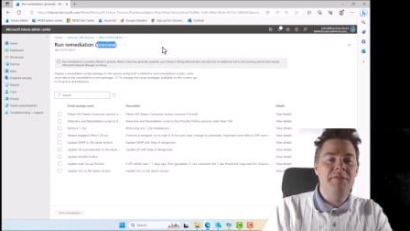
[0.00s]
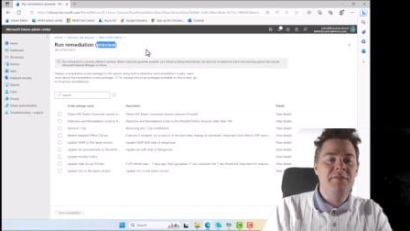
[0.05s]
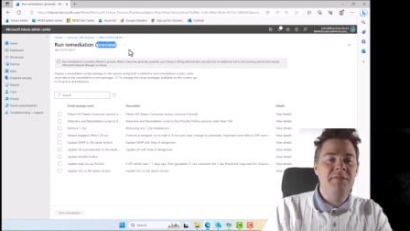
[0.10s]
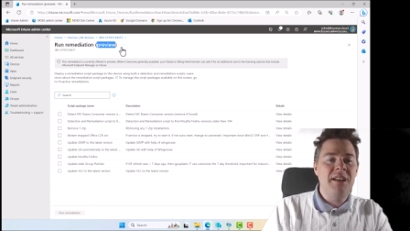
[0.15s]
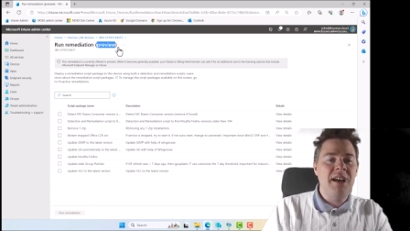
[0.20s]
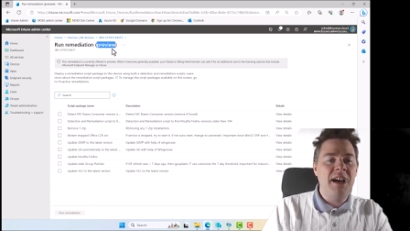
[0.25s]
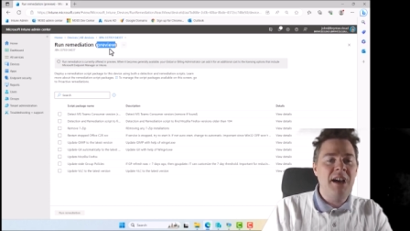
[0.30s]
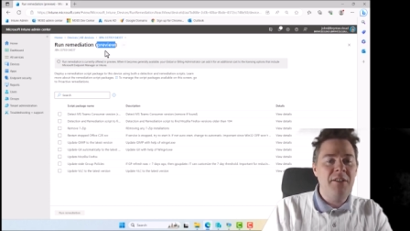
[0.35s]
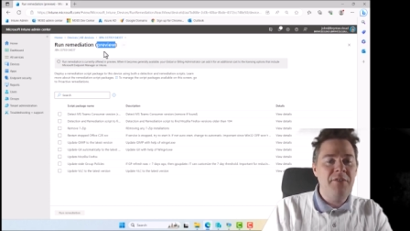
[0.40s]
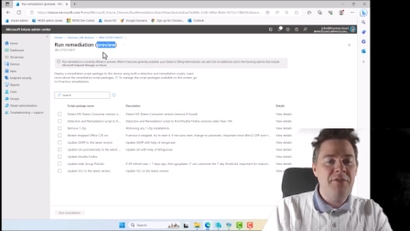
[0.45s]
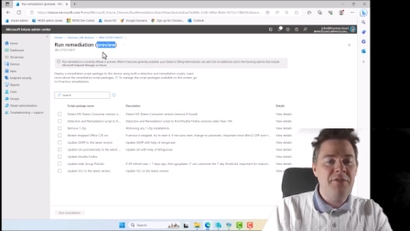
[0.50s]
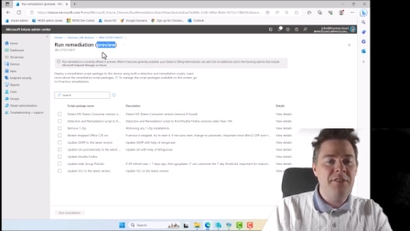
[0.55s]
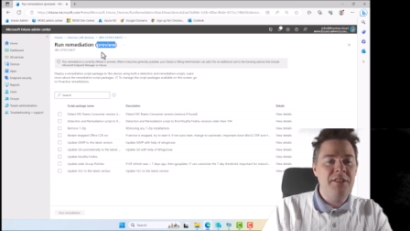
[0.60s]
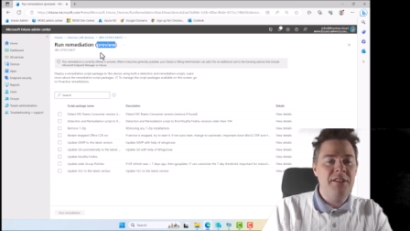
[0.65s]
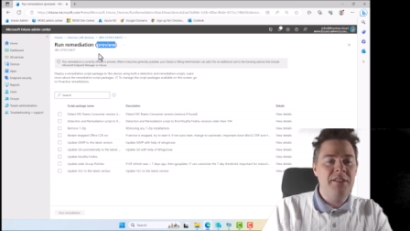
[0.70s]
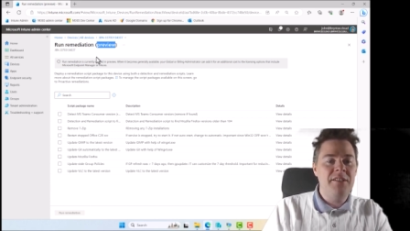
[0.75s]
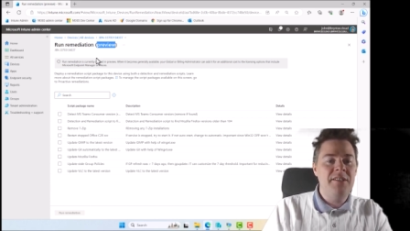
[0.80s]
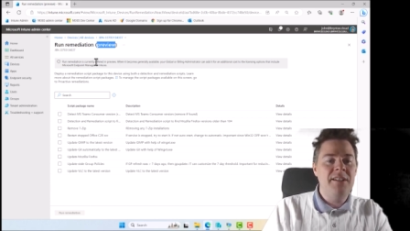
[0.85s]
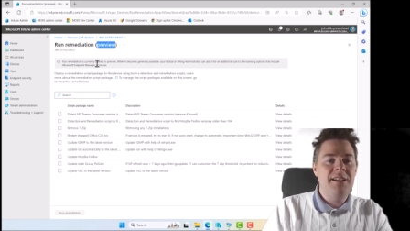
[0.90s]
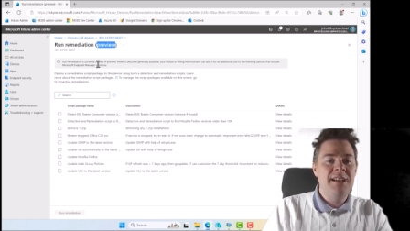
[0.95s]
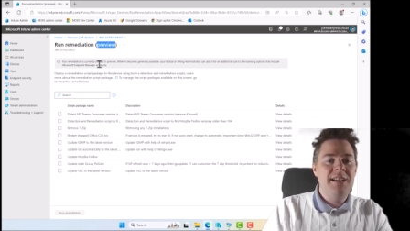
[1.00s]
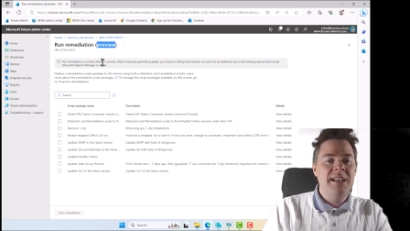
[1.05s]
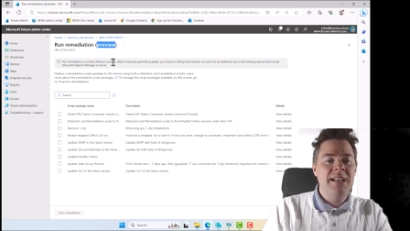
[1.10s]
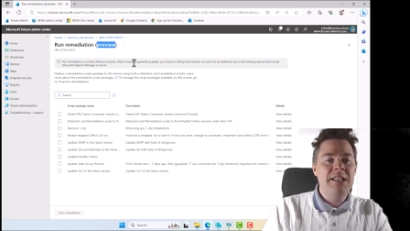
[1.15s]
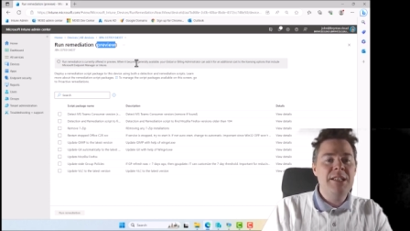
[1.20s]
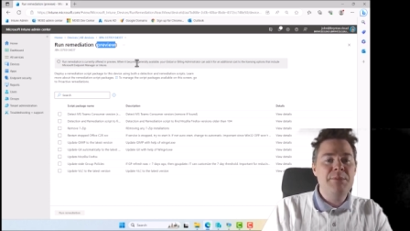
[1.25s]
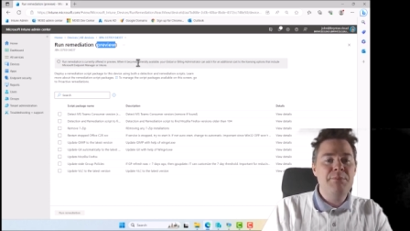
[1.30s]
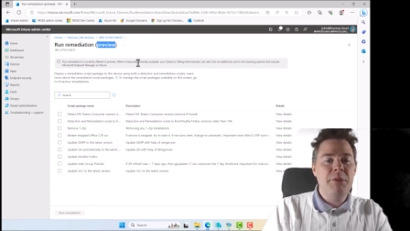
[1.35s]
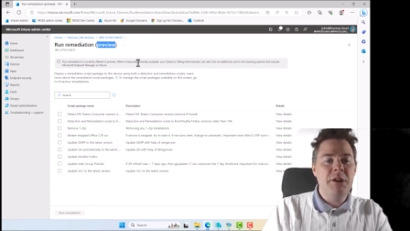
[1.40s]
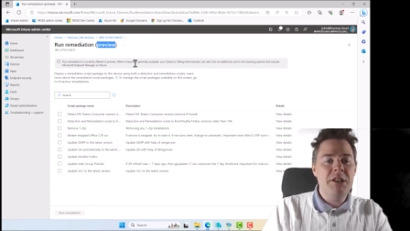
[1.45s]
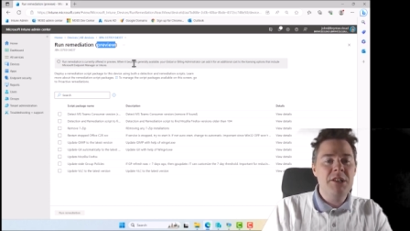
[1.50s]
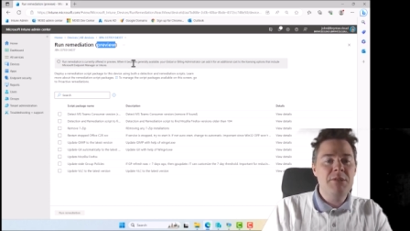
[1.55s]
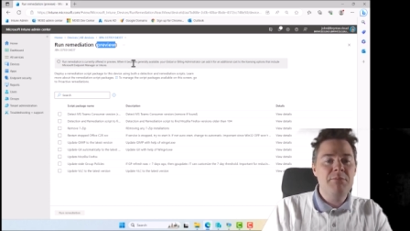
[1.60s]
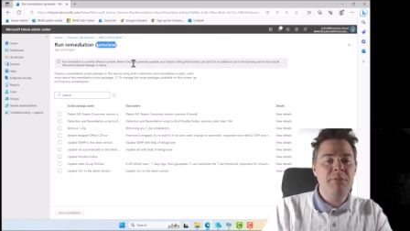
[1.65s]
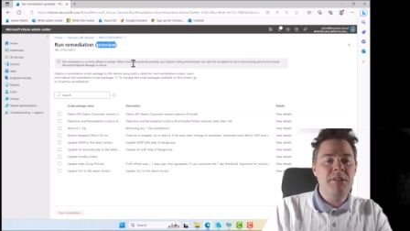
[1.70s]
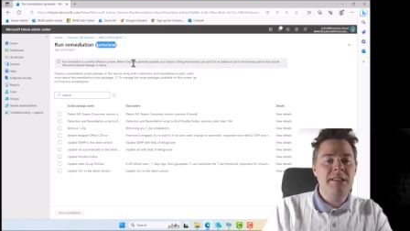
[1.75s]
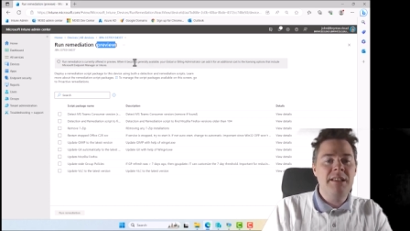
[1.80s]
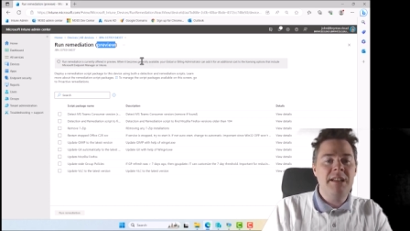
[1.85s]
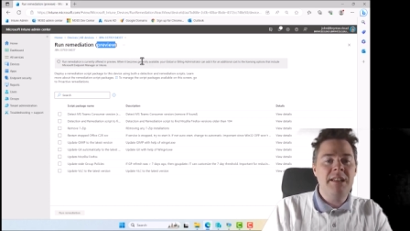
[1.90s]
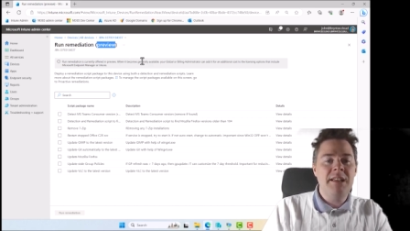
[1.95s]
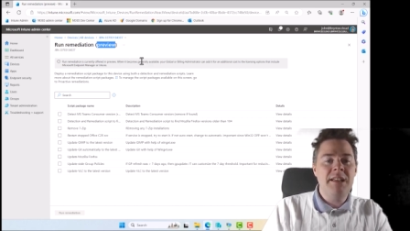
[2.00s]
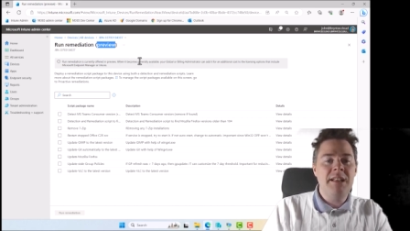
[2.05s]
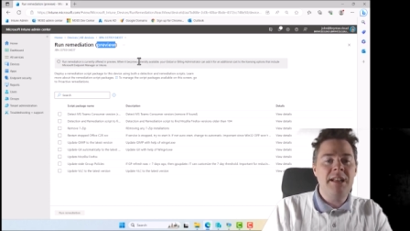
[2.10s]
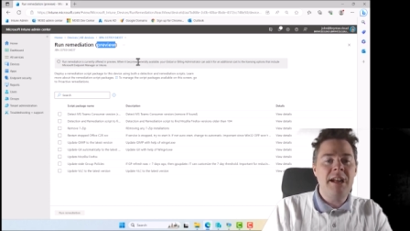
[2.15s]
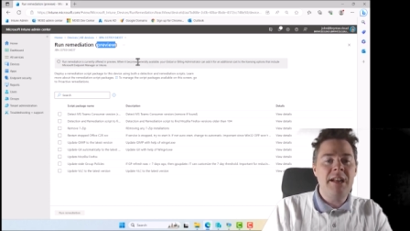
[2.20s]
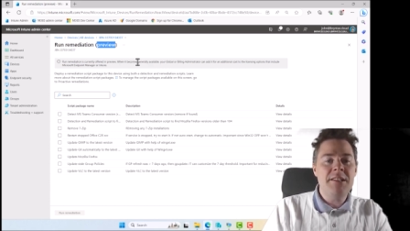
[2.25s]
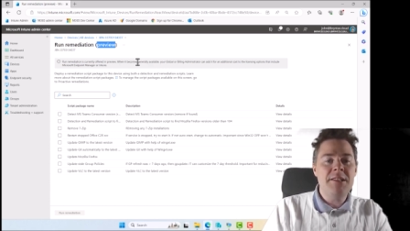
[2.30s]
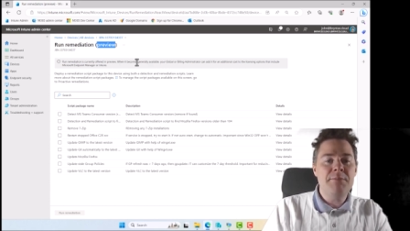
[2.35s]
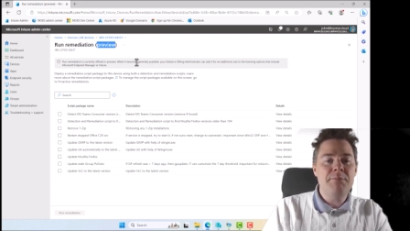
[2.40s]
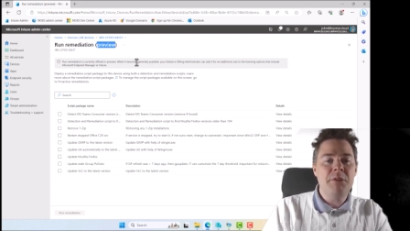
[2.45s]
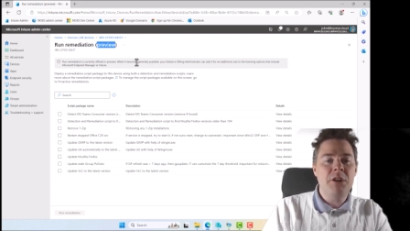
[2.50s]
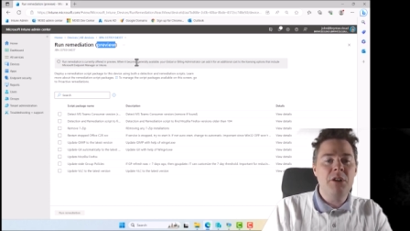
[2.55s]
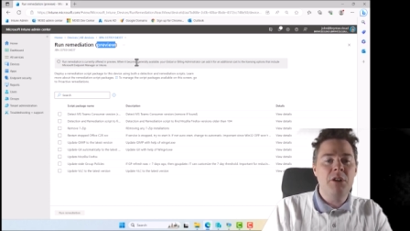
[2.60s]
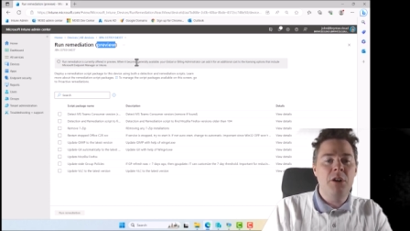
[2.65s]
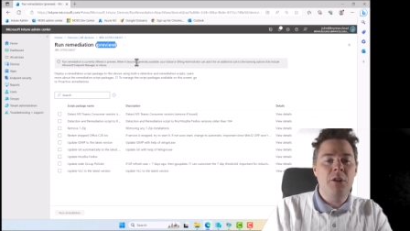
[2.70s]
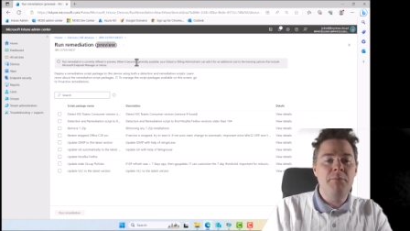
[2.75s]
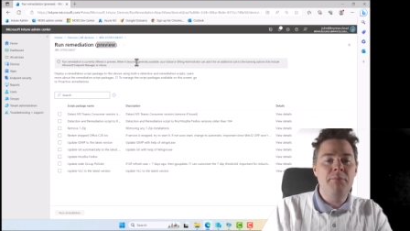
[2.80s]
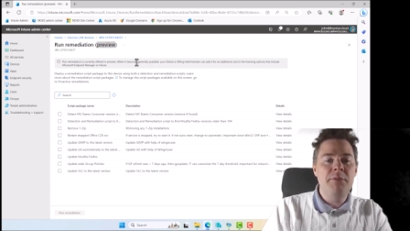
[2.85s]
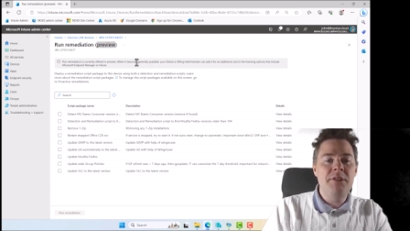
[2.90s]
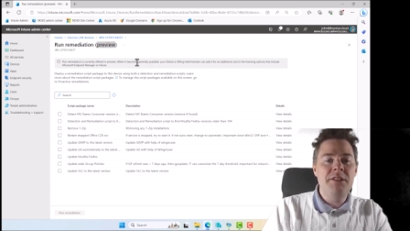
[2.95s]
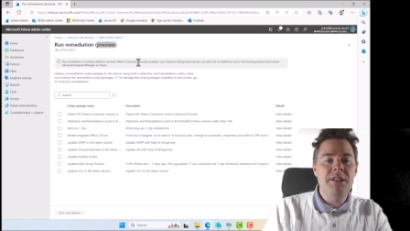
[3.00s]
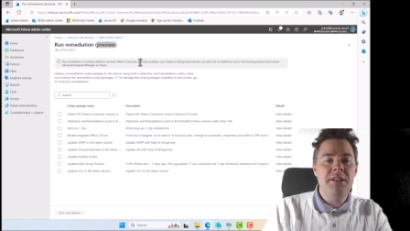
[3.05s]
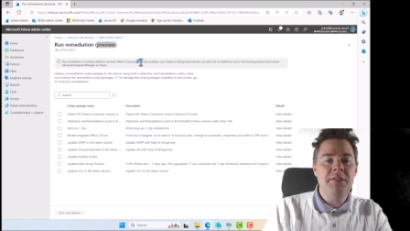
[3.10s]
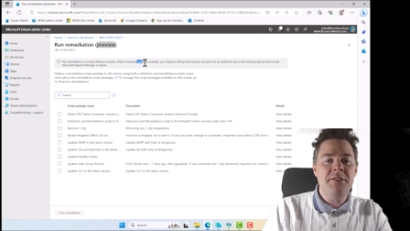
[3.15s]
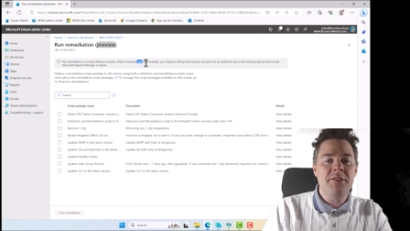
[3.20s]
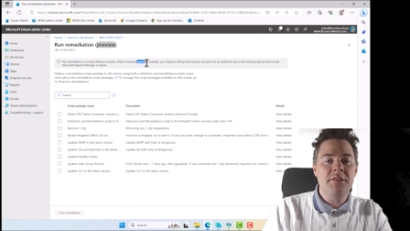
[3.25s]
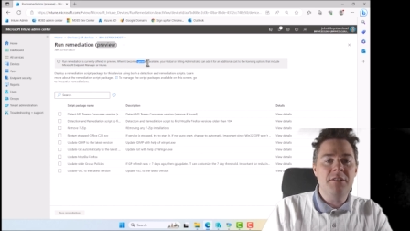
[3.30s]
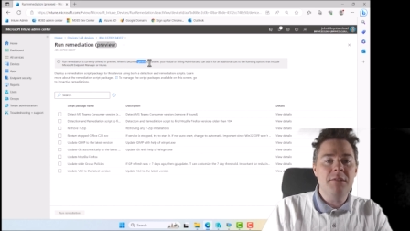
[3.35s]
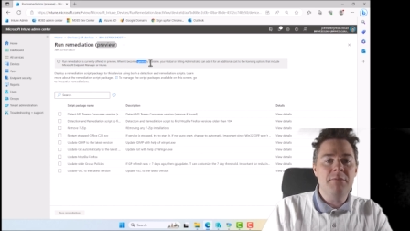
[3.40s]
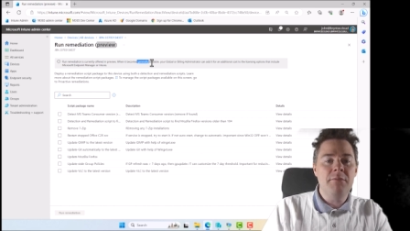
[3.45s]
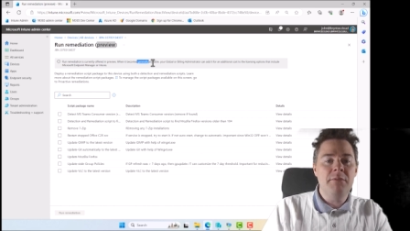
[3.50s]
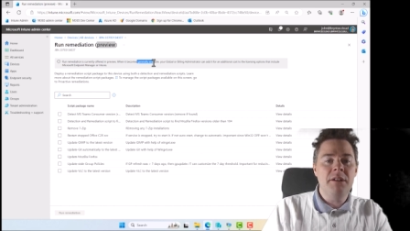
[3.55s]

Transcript: after, it's possible that it has become general,